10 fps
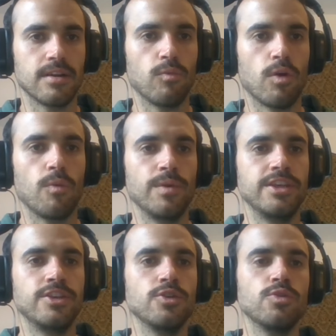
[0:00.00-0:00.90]
what we
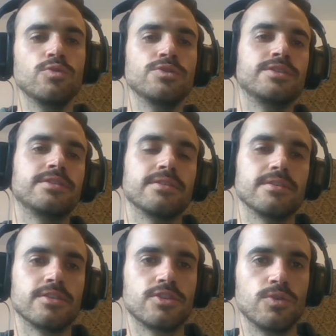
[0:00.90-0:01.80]
use
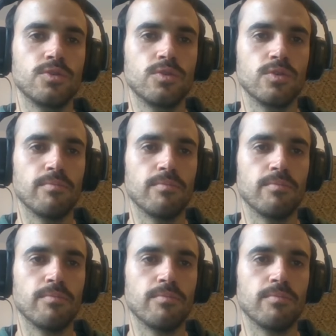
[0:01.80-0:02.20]
to